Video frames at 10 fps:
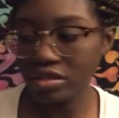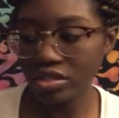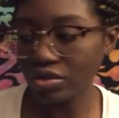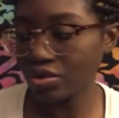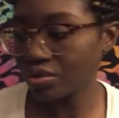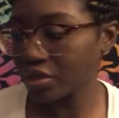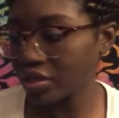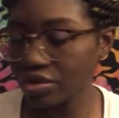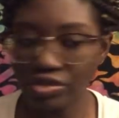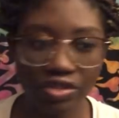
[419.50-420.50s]
So
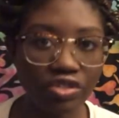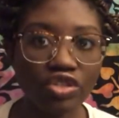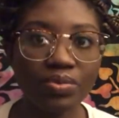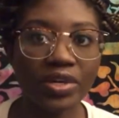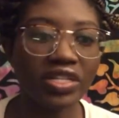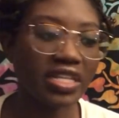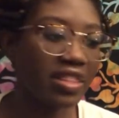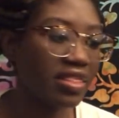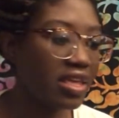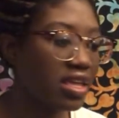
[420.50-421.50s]
those are the two books.
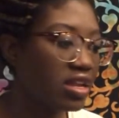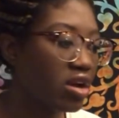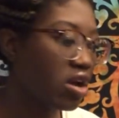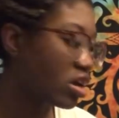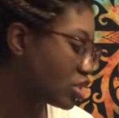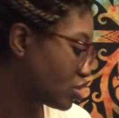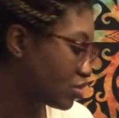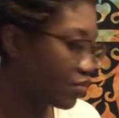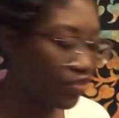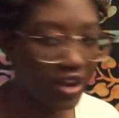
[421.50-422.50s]
And then on
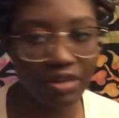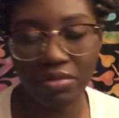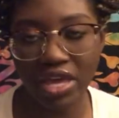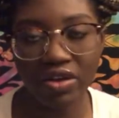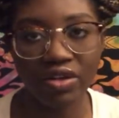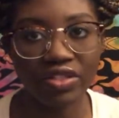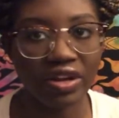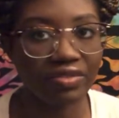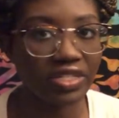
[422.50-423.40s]
to the friend mail that I